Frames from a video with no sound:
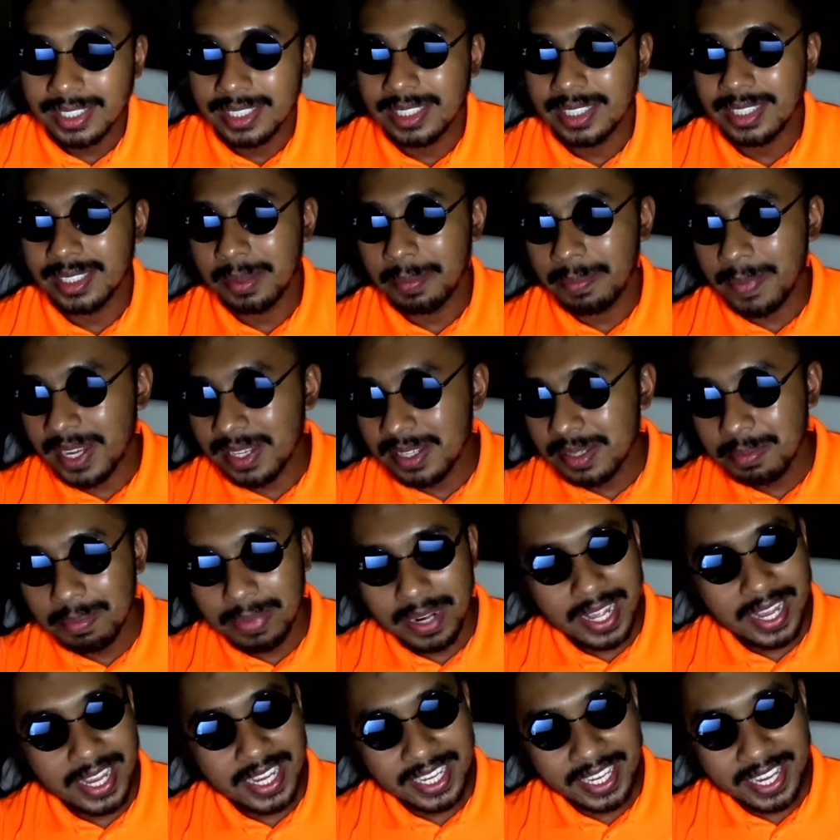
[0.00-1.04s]
it's a must
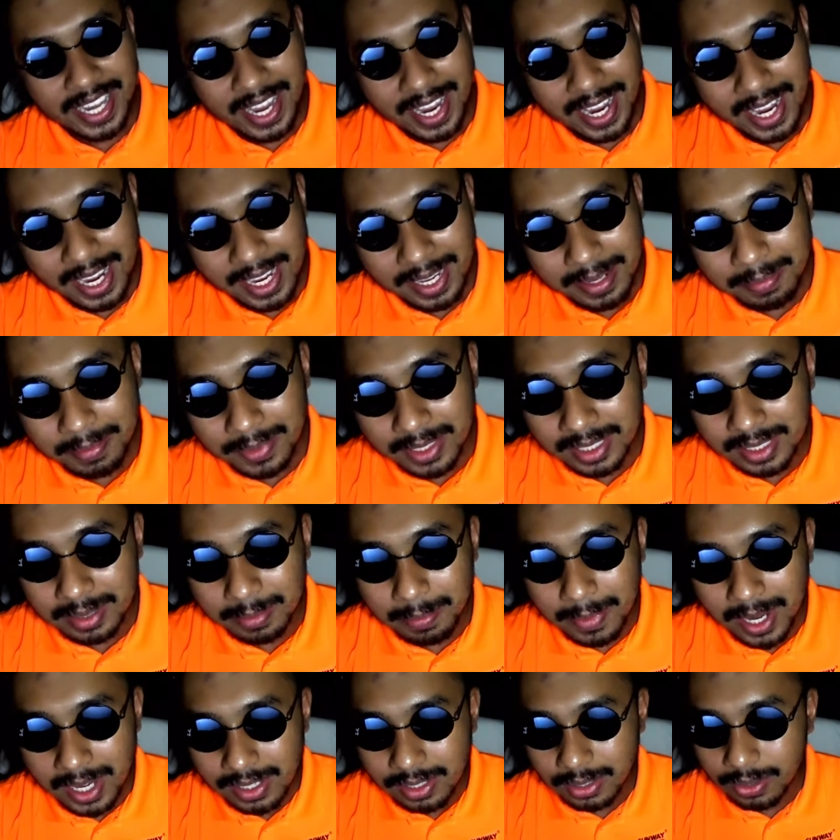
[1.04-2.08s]
play game, it's a
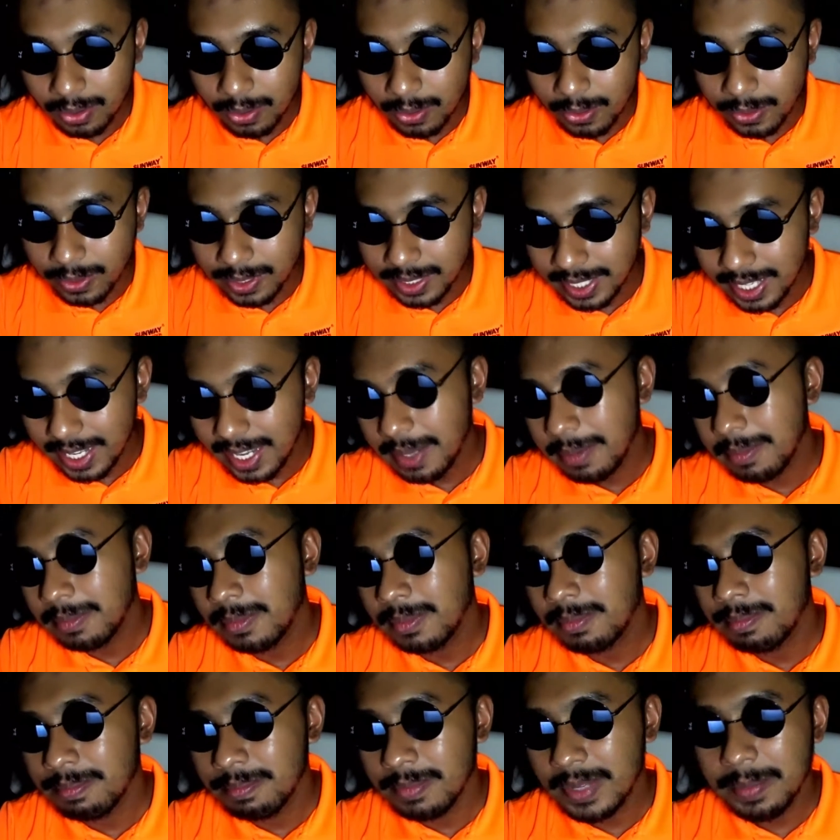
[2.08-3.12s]
must own game.
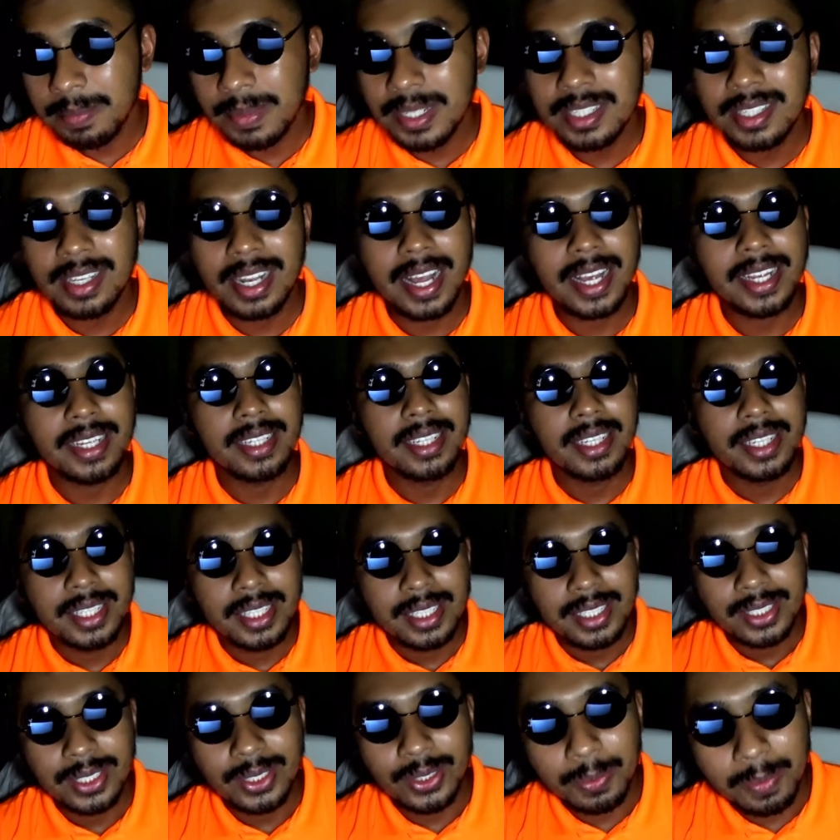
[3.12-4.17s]
Maybe it's like
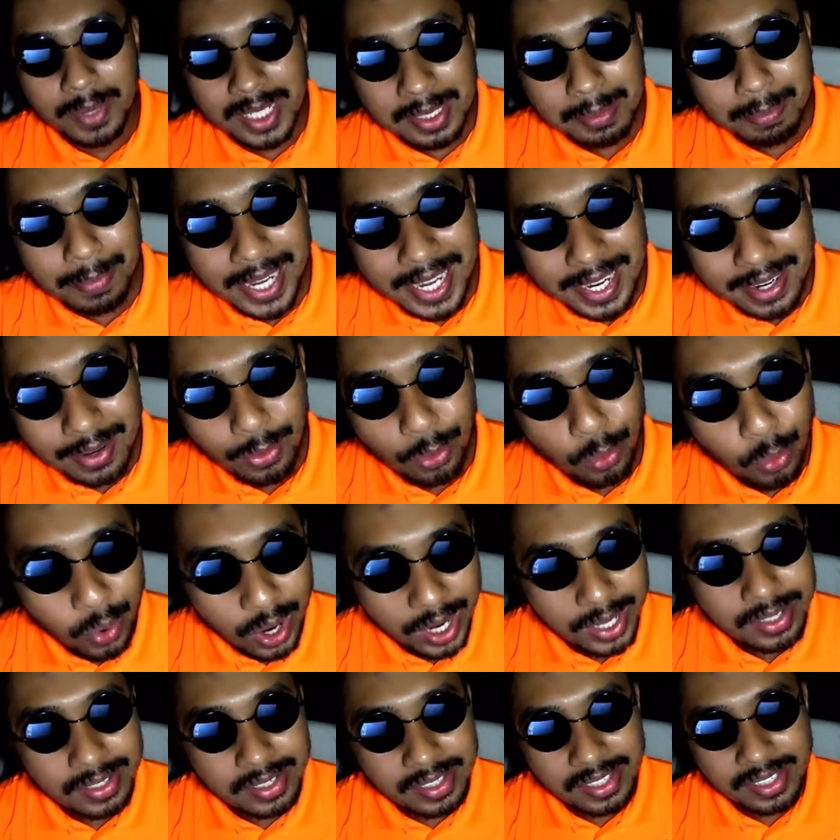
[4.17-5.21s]
you must play it
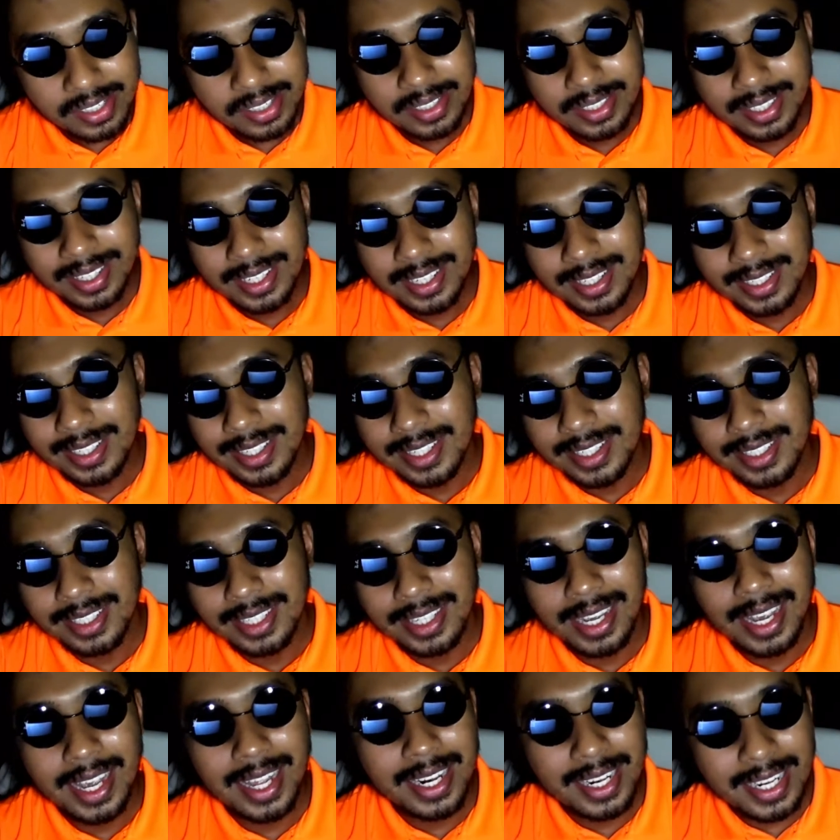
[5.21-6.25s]
once
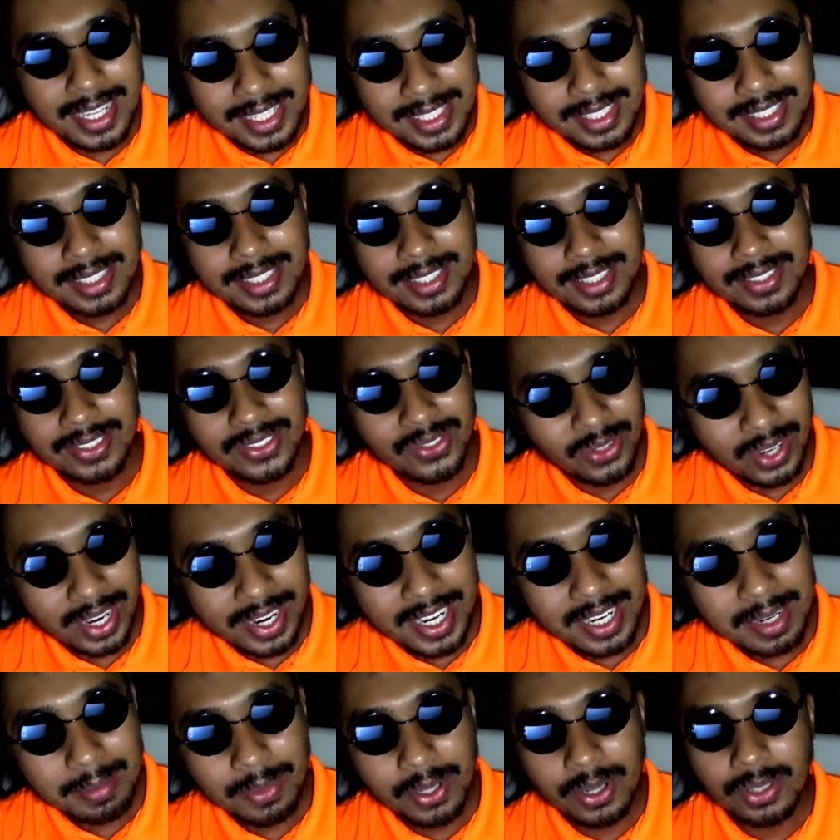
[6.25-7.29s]
at least, you try
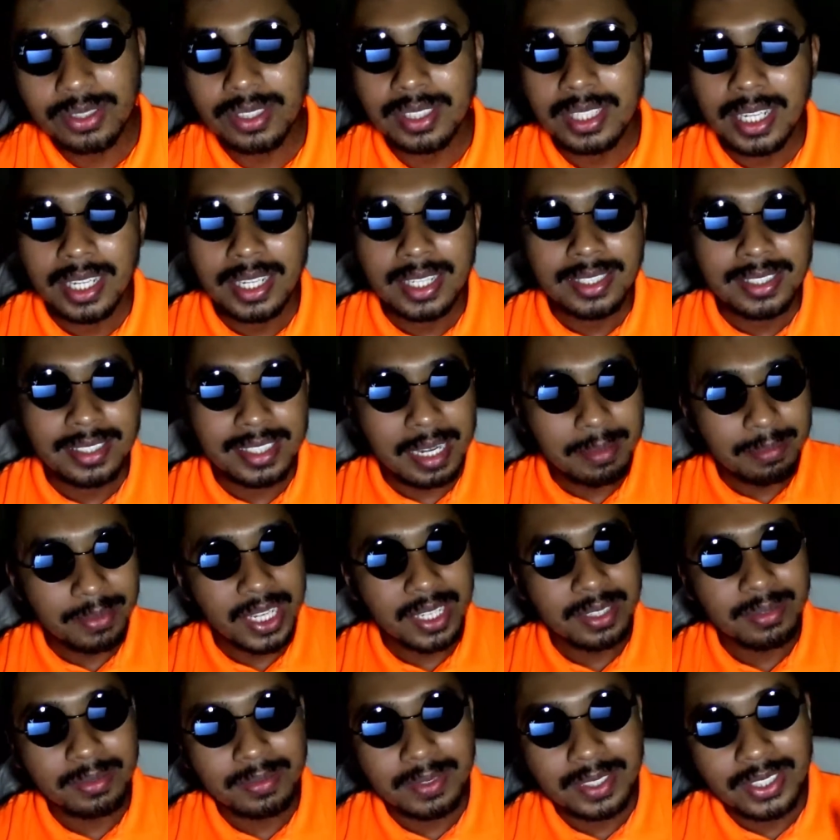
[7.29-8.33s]
it, because
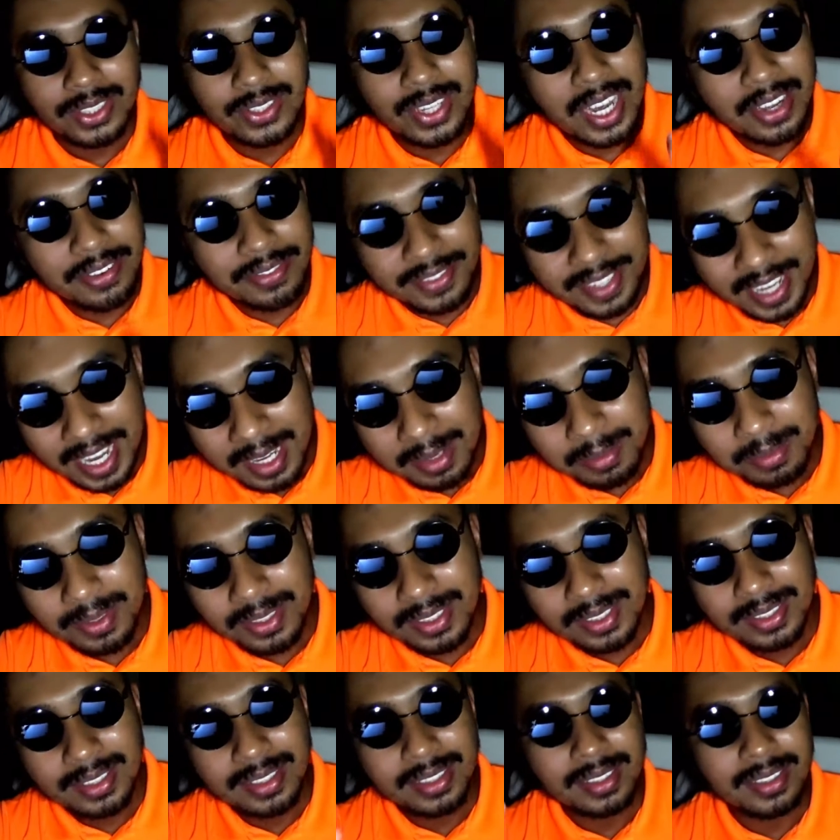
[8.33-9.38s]
sometimes you have games
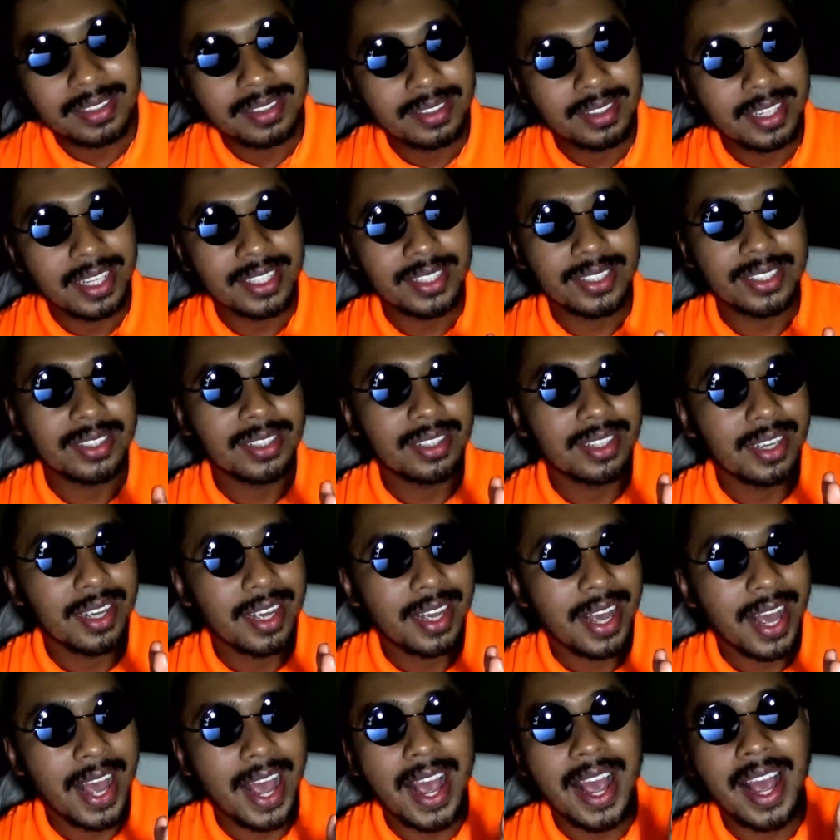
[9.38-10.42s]
that
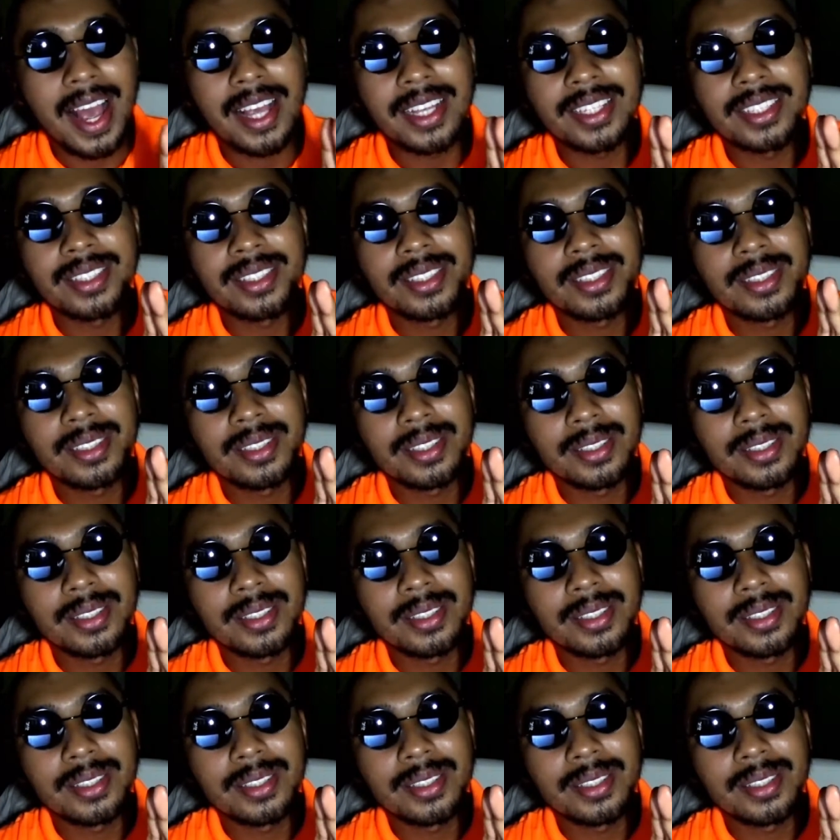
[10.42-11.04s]
has